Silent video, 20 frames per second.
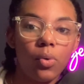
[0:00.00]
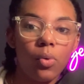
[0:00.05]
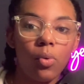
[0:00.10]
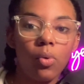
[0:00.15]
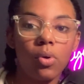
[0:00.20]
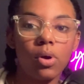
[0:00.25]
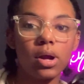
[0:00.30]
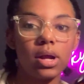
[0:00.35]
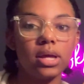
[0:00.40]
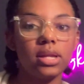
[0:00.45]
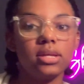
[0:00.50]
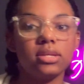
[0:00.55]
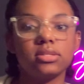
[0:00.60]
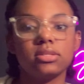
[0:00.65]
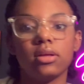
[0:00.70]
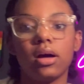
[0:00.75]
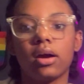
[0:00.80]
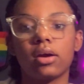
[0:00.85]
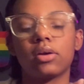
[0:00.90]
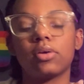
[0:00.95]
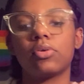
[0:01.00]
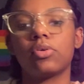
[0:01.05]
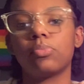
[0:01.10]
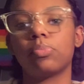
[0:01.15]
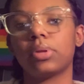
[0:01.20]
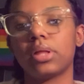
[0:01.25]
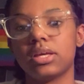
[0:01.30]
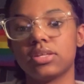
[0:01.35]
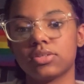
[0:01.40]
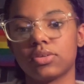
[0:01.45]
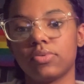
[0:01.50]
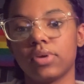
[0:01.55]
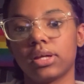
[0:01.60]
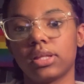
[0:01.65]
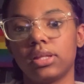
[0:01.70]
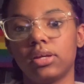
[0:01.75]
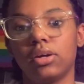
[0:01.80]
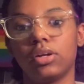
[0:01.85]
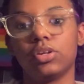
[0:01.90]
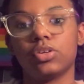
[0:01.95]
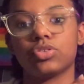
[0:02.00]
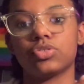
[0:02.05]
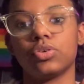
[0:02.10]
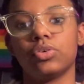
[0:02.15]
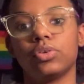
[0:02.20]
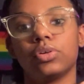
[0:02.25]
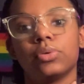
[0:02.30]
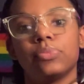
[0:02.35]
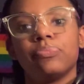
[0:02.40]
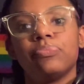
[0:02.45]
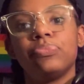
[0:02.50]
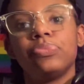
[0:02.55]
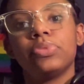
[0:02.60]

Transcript: or it is not placed correctly on your shoulder.